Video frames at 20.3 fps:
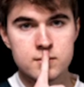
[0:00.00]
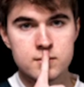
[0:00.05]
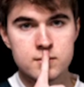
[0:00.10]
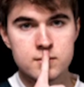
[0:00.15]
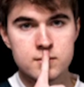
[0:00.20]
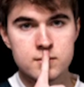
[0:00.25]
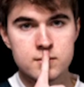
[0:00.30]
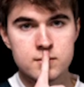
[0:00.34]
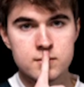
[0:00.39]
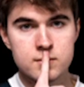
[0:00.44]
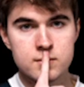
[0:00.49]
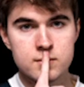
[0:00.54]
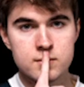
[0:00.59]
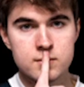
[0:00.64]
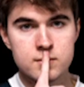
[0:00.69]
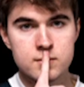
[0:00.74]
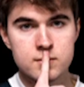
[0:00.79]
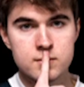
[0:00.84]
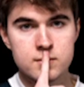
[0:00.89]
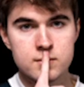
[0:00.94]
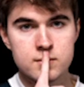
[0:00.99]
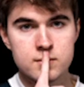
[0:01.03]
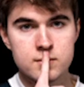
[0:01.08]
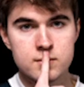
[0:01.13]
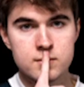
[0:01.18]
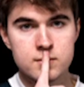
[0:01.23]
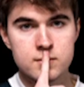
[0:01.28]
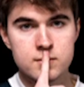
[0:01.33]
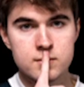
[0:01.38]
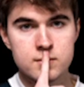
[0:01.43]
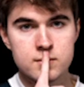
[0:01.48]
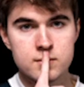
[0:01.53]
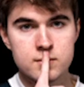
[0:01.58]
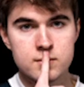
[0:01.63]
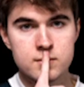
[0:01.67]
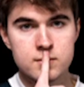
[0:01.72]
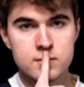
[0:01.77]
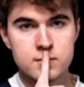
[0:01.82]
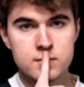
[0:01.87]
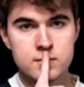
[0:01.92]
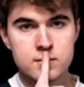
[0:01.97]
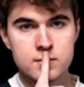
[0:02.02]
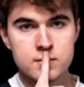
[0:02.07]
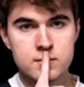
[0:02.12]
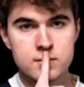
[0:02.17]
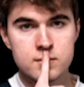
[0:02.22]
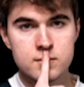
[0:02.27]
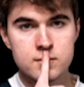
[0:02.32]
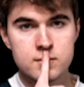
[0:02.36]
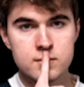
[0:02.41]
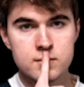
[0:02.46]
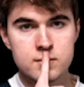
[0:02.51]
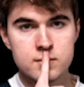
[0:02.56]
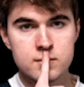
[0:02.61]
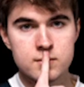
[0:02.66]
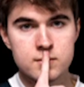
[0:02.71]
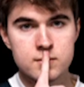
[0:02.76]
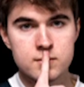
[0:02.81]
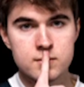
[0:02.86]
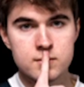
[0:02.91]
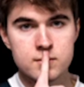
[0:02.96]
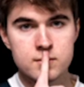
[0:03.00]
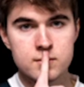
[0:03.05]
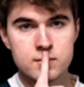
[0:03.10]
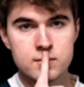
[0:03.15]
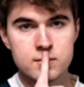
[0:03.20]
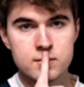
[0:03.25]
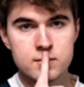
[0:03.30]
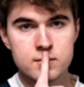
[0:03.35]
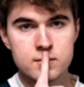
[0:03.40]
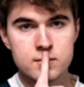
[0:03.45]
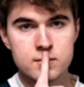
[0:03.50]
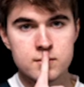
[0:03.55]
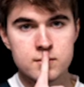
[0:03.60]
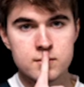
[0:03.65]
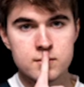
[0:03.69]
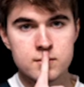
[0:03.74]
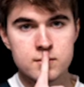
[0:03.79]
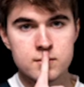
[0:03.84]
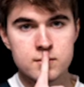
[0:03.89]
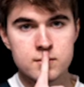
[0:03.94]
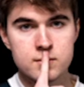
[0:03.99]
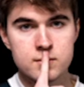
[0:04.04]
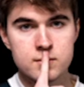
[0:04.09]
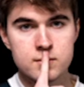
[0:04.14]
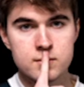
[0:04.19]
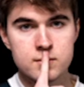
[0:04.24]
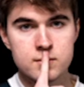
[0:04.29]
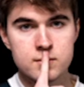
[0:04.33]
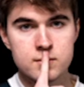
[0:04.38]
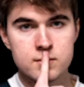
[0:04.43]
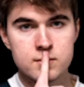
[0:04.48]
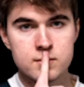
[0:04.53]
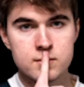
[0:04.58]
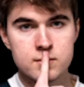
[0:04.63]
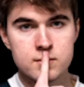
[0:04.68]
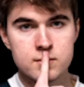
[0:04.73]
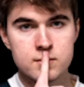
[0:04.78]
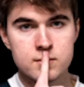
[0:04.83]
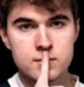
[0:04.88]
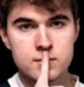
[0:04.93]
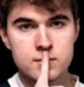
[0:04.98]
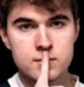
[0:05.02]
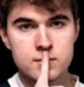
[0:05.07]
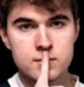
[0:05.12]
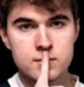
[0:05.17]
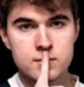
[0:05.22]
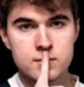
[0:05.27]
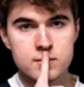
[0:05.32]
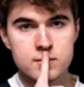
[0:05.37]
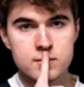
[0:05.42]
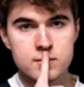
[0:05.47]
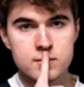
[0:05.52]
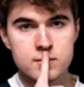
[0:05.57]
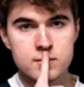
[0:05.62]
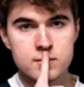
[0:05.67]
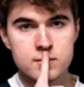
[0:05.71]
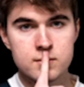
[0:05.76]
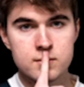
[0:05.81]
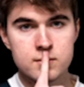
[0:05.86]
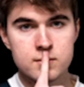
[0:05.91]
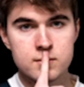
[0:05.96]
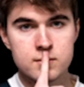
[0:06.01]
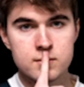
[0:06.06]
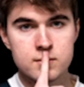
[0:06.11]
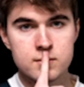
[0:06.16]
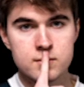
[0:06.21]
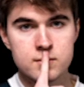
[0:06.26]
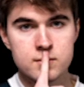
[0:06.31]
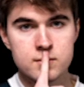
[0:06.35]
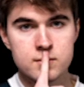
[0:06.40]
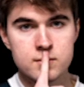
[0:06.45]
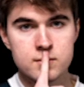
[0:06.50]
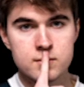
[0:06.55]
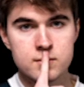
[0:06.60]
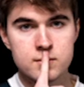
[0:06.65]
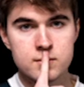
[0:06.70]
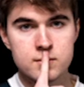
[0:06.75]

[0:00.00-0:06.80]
[no speech]